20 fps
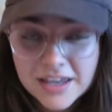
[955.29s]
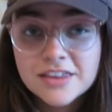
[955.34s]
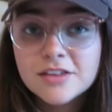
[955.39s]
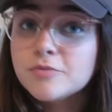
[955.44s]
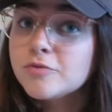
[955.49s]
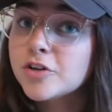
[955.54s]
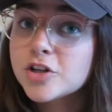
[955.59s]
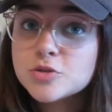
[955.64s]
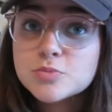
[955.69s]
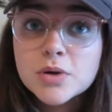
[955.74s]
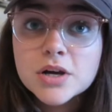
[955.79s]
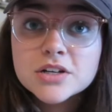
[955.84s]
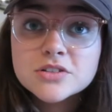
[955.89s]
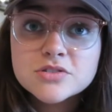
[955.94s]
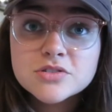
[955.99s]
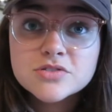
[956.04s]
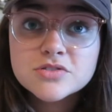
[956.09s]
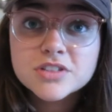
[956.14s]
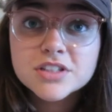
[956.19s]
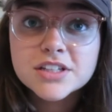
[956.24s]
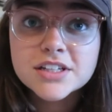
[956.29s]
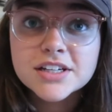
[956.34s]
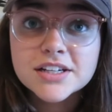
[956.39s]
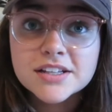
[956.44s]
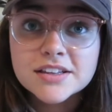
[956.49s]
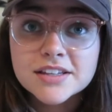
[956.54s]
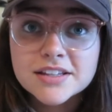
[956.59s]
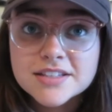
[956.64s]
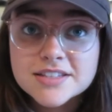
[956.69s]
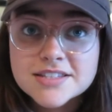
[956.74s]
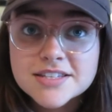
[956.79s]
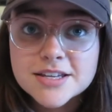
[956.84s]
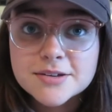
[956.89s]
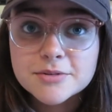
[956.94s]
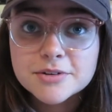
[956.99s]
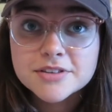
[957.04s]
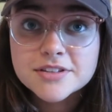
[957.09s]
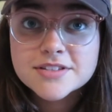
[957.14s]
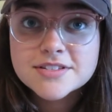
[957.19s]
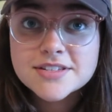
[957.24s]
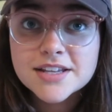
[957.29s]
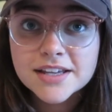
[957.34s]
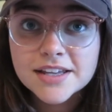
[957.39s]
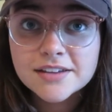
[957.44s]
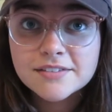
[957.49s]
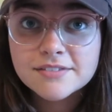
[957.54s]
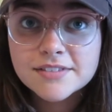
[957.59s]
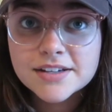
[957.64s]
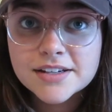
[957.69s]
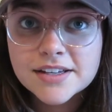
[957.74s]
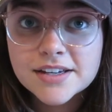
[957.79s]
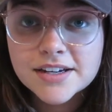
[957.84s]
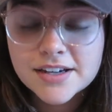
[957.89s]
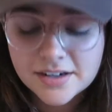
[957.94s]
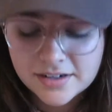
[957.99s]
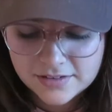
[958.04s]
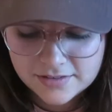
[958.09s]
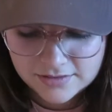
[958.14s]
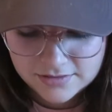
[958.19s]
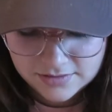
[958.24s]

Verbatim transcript: Okay, the first box is really good. Let's see about the second one here.